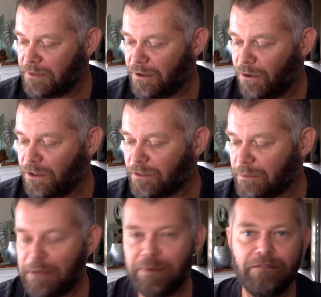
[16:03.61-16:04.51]
All of the
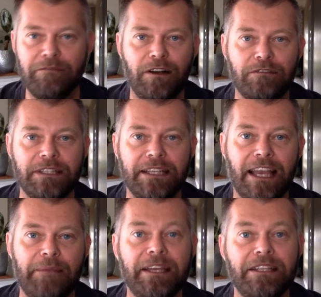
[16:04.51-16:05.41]
people involved in the
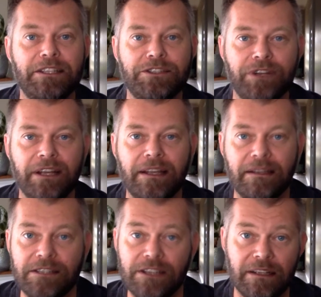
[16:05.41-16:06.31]
gaming industry
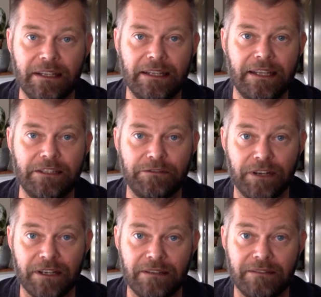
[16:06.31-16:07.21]
certainly need to
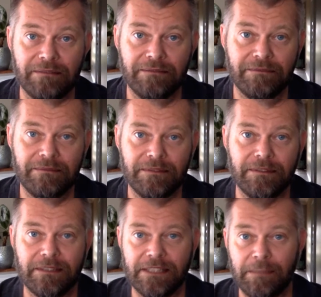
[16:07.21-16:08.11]
friggin'
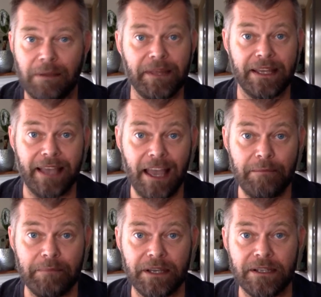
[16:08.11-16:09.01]
step up their
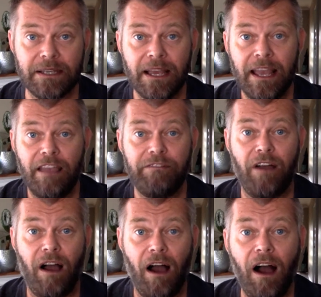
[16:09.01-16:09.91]
game, because if
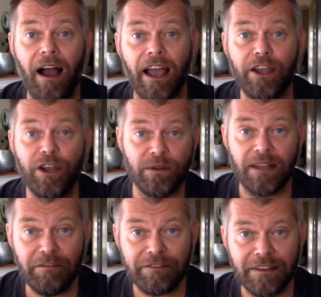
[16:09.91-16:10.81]
I, who
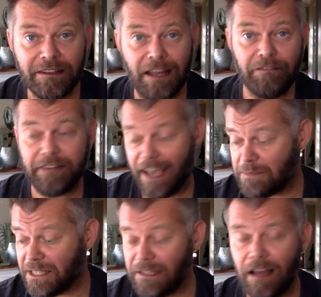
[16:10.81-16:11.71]
love
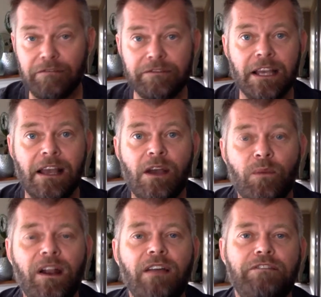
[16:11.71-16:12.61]
games and
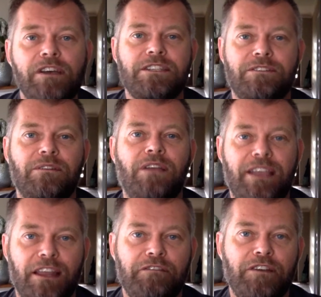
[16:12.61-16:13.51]

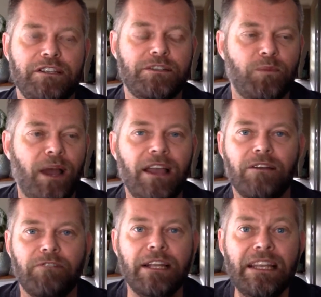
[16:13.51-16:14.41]
the first way I
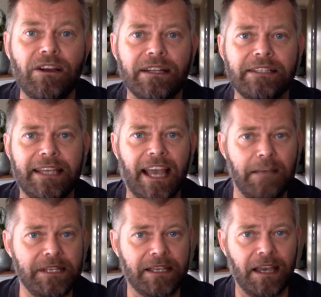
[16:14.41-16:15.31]
really got into
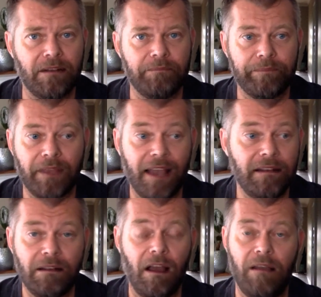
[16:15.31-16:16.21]
games again,
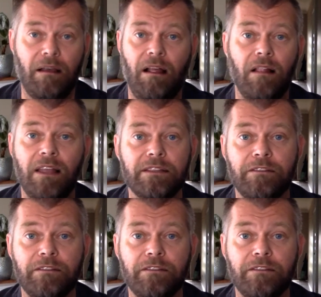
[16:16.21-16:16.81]
and my